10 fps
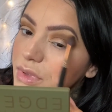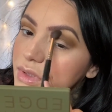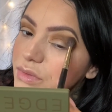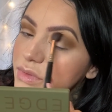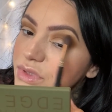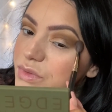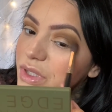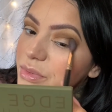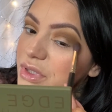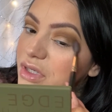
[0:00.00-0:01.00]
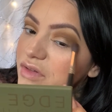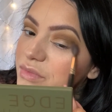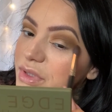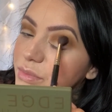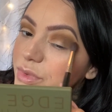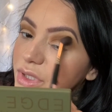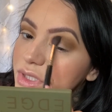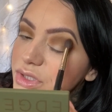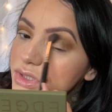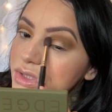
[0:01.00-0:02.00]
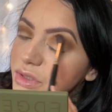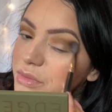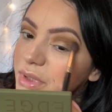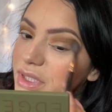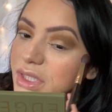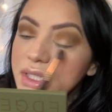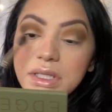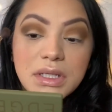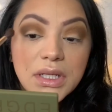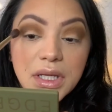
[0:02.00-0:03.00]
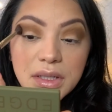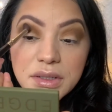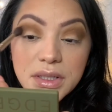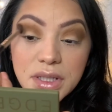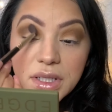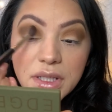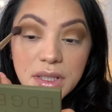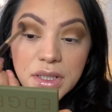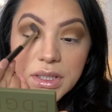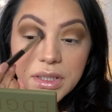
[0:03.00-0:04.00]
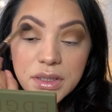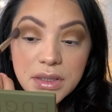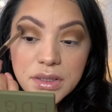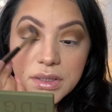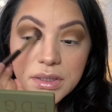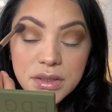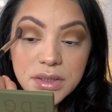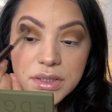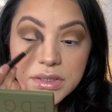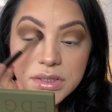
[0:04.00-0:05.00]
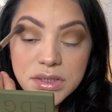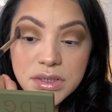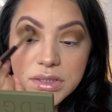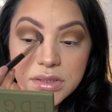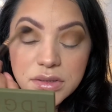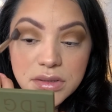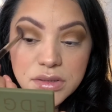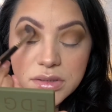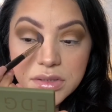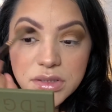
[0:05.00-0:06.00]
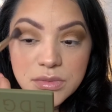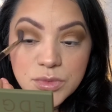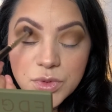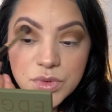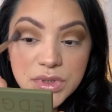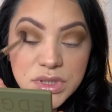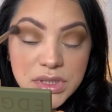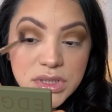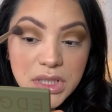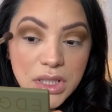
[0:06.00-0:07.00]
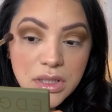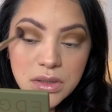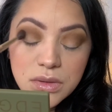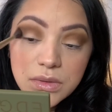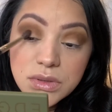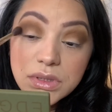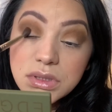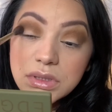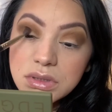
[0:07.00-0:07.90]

I was wiping off my brush to go back in, and let's smooth this out.